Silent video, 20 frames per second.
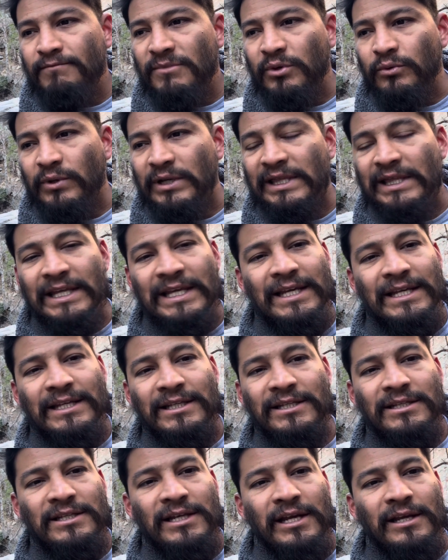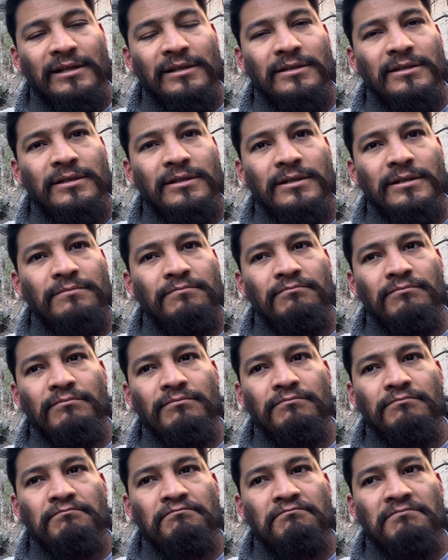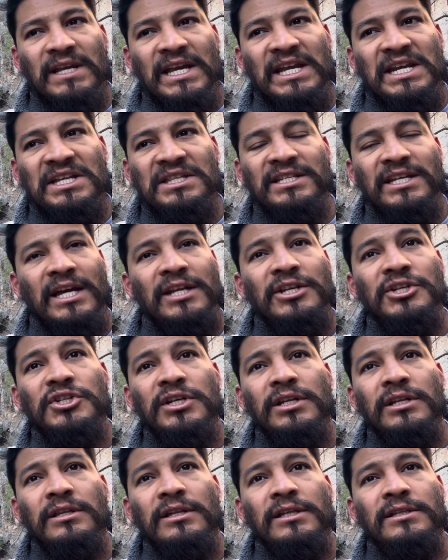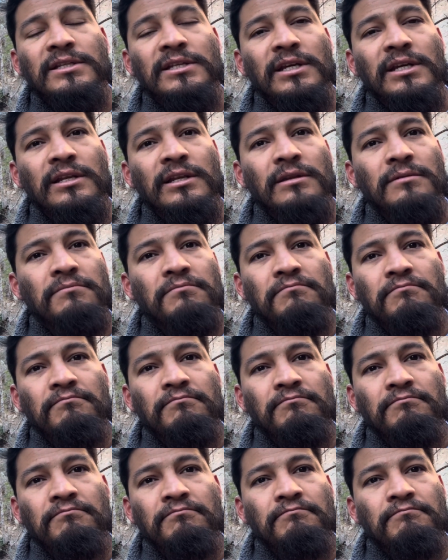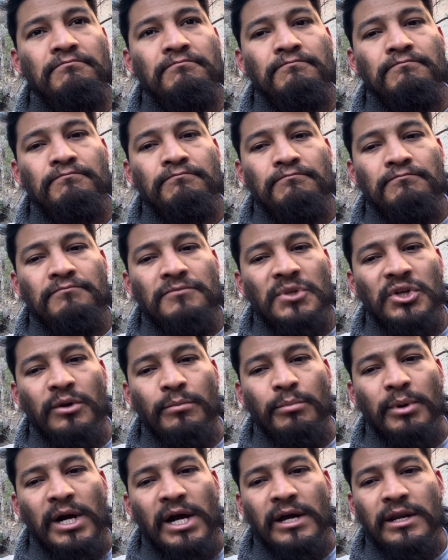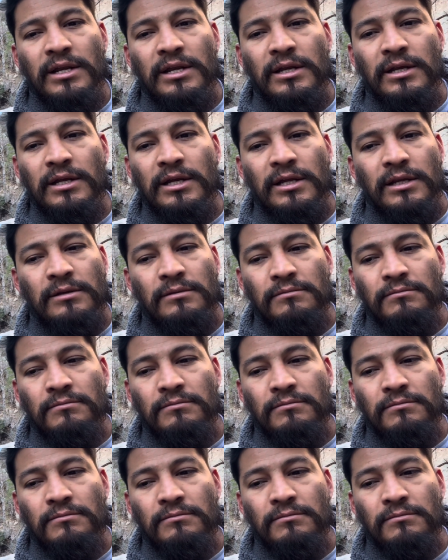release like any tension that's in your body, and